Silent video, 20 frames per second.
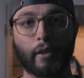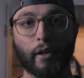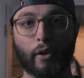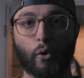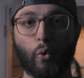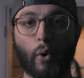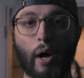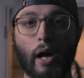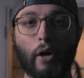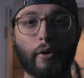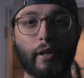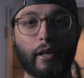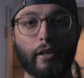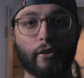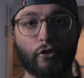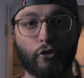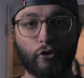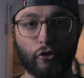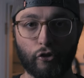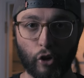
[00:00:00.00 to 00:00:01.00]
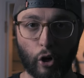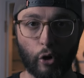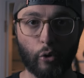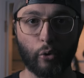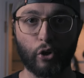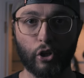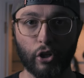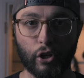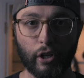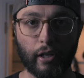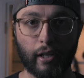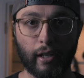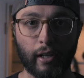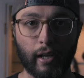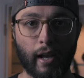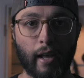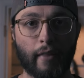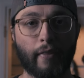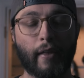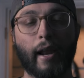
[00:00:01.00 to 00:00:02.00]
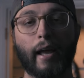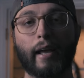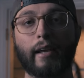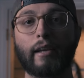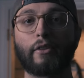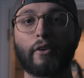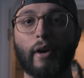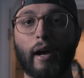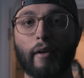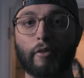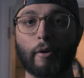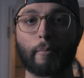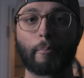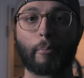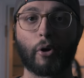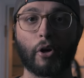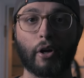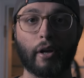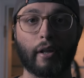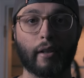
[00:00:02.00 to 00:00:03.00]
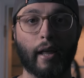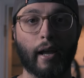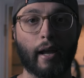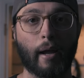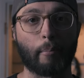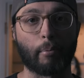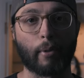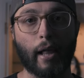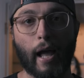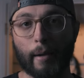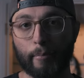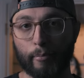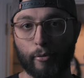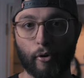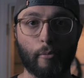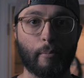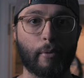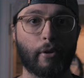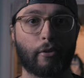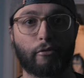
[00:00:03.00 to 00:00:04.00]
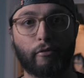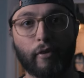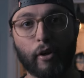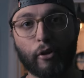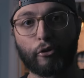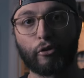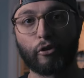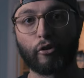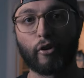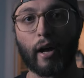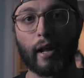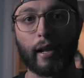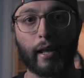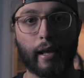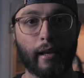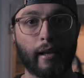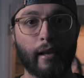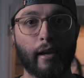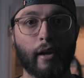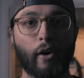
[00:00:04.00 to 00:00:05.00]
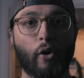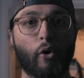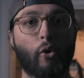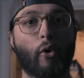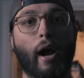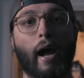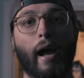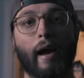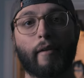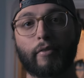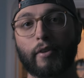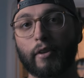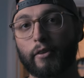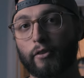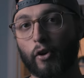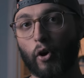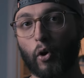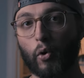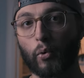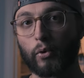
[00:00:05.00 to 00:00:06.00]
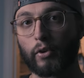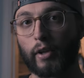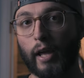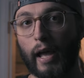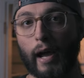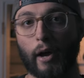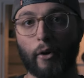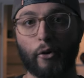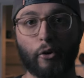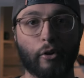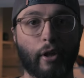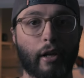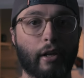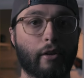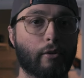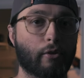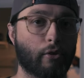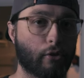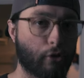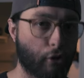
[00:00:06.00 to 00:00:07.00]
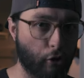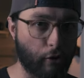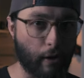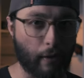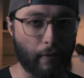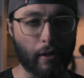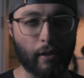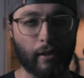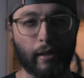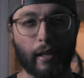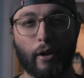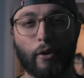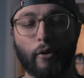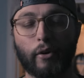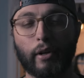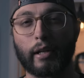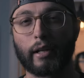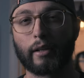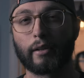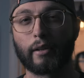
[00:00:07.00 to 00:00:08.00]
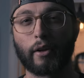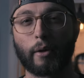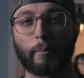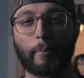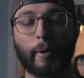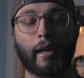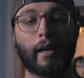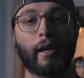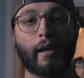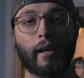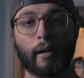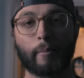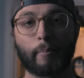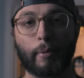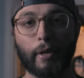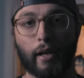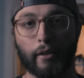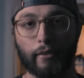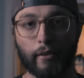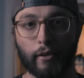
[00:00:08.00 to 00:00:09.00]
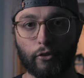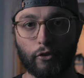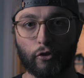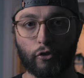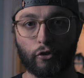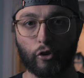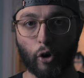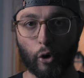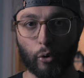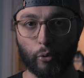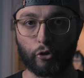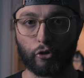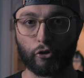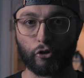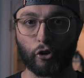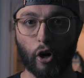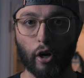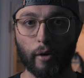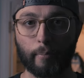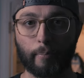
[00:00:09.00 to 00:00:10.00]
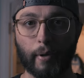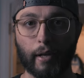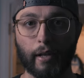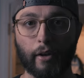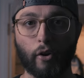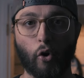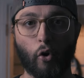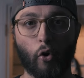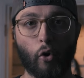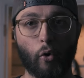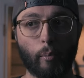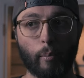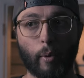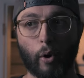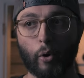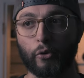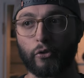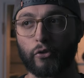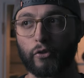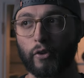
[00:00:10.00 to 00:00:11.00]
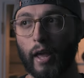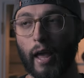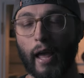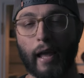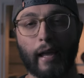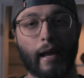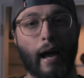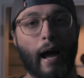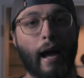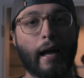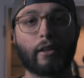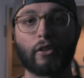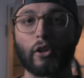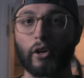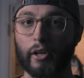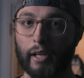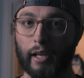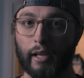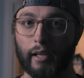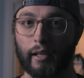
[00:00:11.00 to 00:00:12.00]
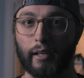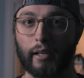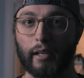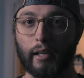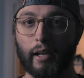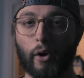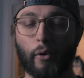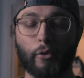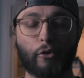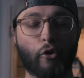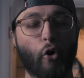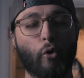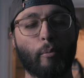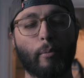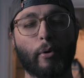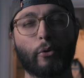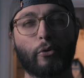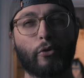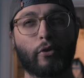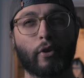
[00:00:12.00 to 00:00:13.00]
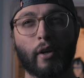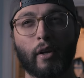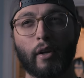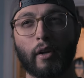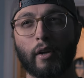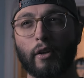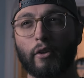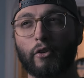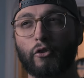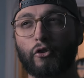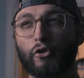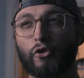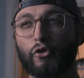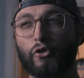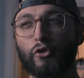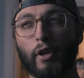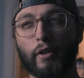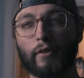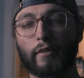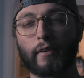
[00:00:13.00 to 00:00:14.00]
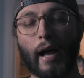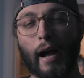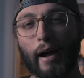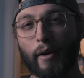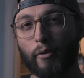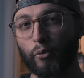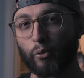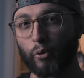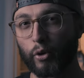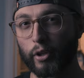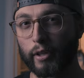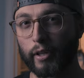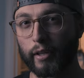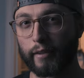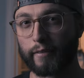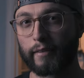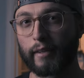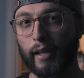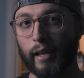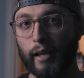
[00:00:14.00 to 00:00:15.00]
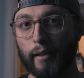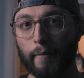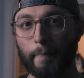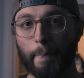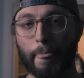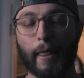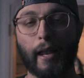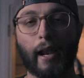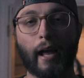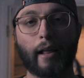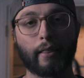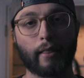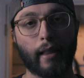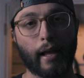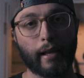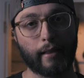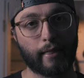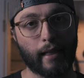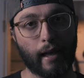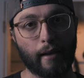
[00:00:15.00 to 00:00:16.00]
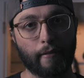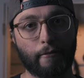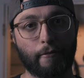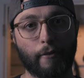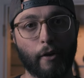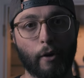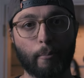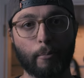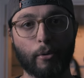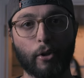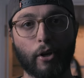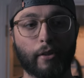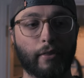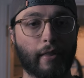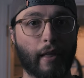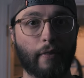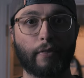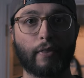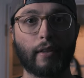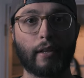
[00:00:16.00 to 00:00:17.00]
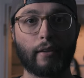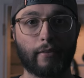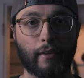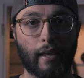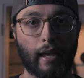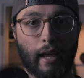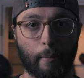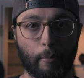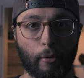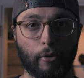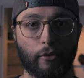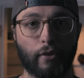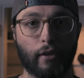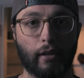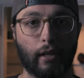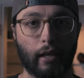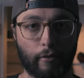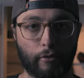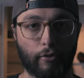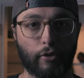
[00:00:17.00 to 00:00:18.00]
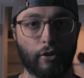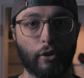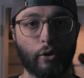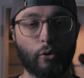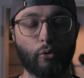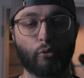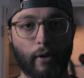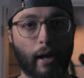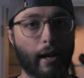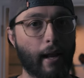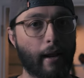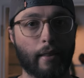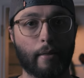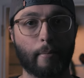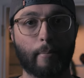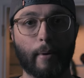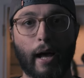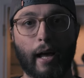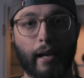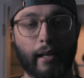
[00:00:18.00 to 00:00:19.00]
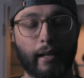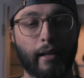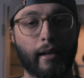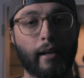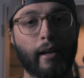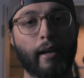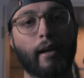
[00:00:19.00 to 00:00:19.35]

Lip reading: the quality is so good that I either have to put like a black chromis filter on it, or I have to tone down or like turn down the clarity a little bit because it's so sharp and almost AI looking. You know, it's almost, it's not realistic. And I like that film look that these cameras give to you right out of the body.